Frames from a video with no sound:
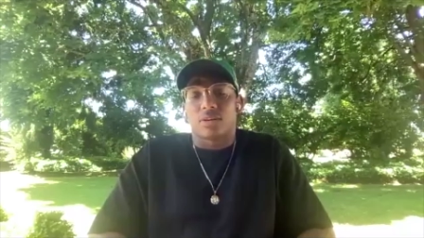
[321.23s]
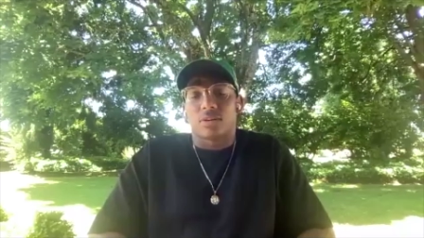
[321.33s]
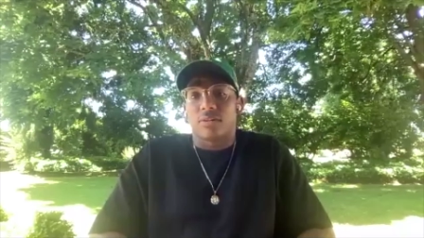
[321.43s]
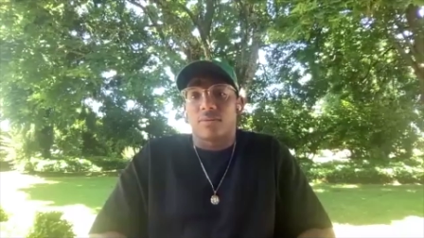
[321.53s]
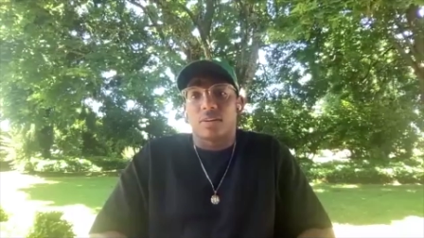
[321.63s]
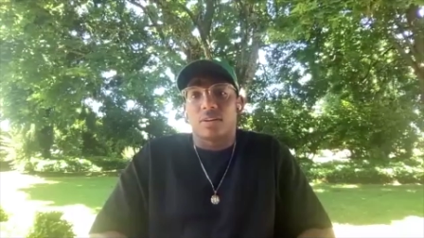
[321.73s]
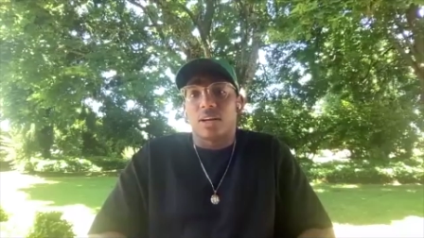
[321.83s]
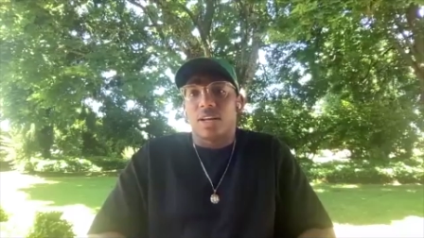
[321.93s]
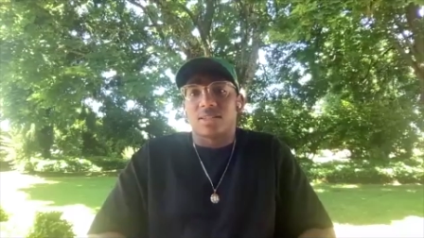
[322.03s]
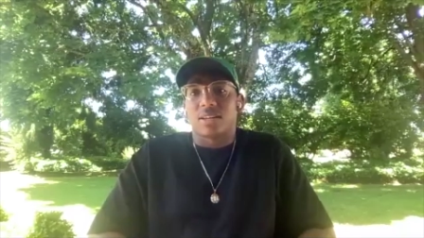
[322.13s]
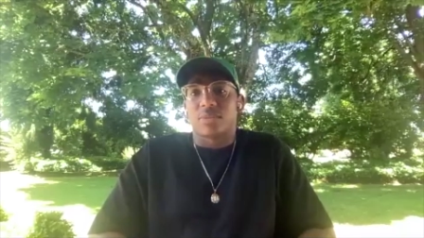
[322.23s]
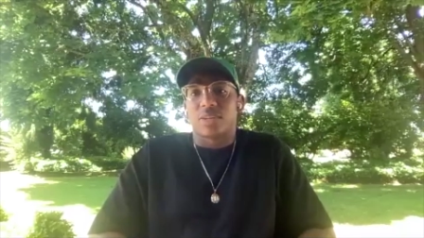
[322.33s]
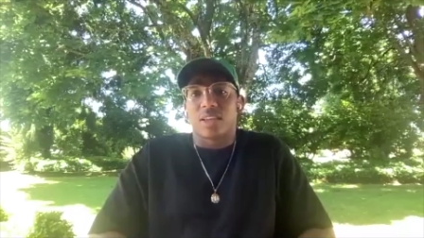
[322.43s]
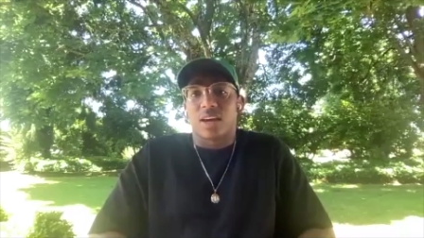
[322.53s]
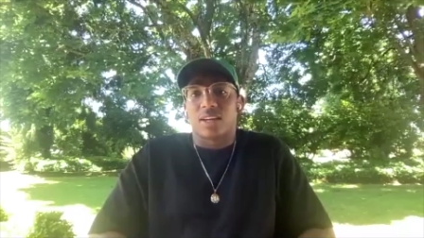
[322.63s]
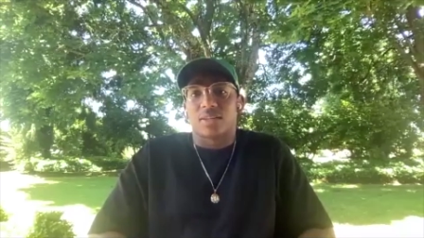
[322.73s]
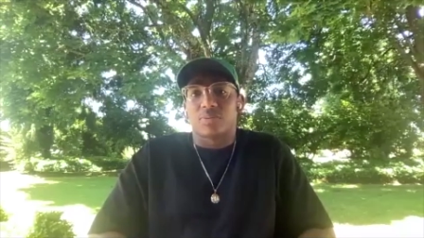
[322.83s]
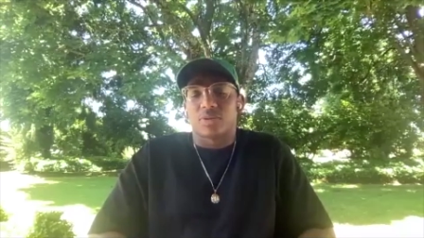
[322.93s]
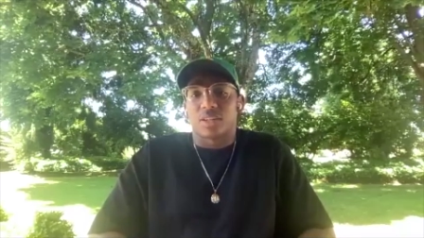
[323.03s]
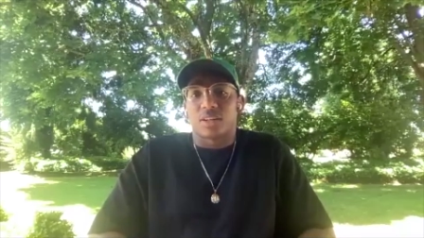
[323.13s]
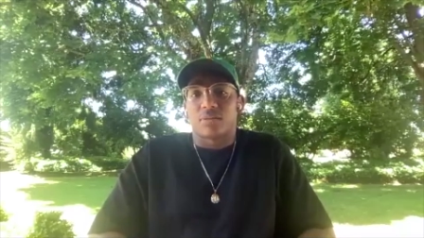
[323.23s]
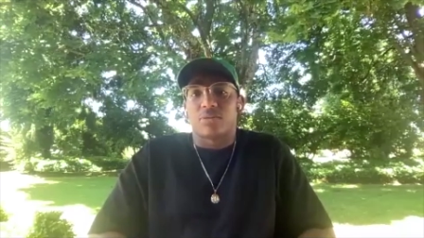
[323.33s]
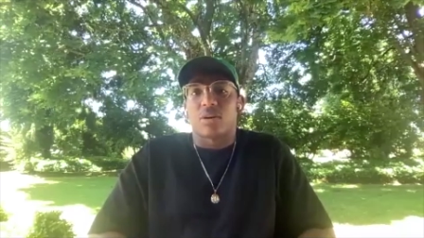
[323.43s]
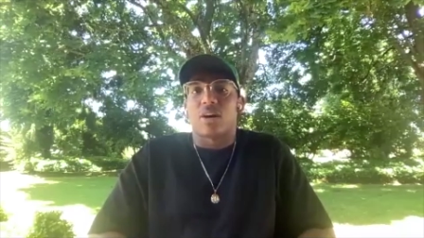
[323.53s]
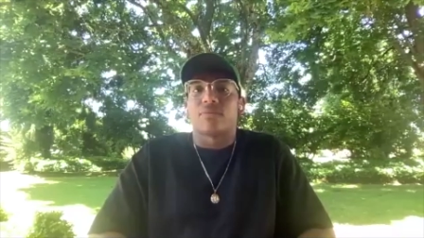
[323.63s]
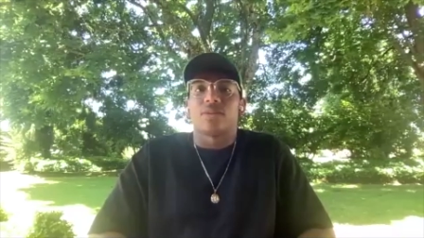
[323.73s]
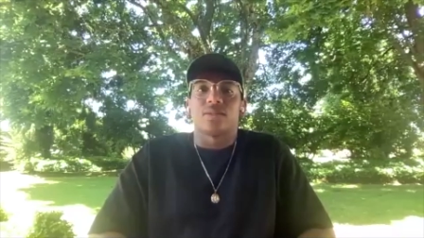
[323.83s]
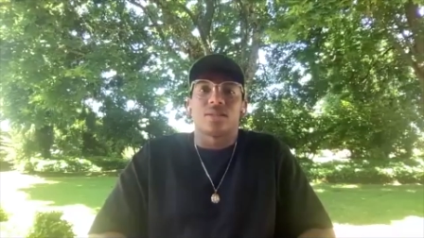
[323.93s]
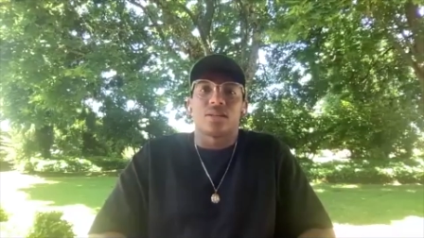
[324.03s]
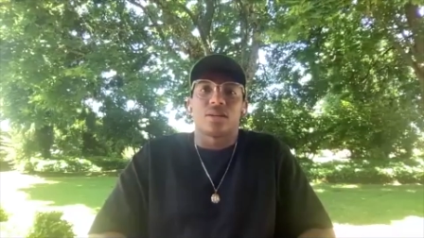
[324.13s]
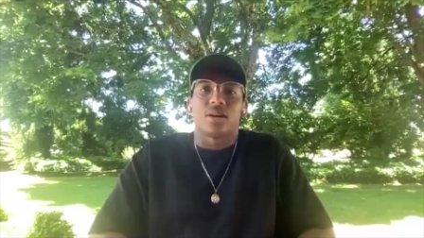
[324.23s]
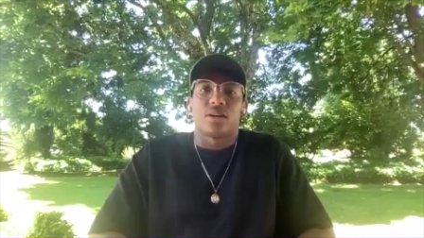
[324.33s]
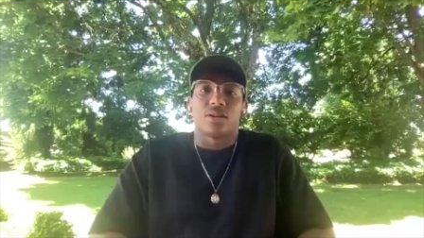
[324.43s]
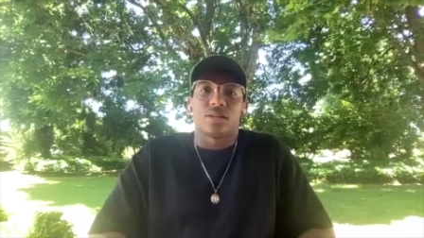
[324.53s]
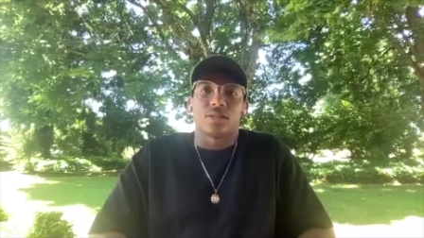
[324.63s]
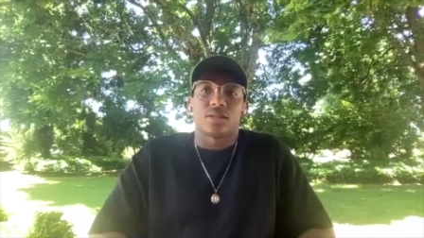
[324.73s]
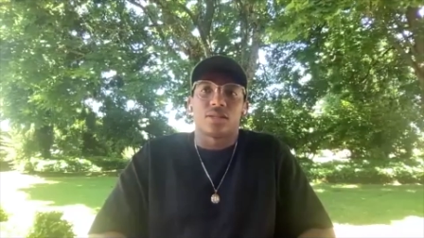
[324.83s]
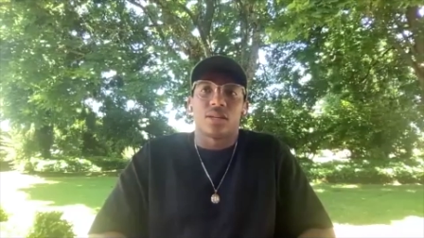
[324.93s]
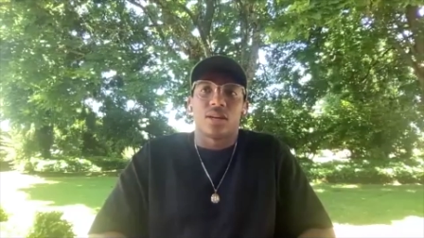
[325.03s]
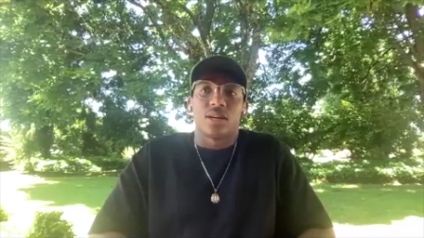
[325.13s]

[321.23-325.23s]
or even something that is presented more often to artists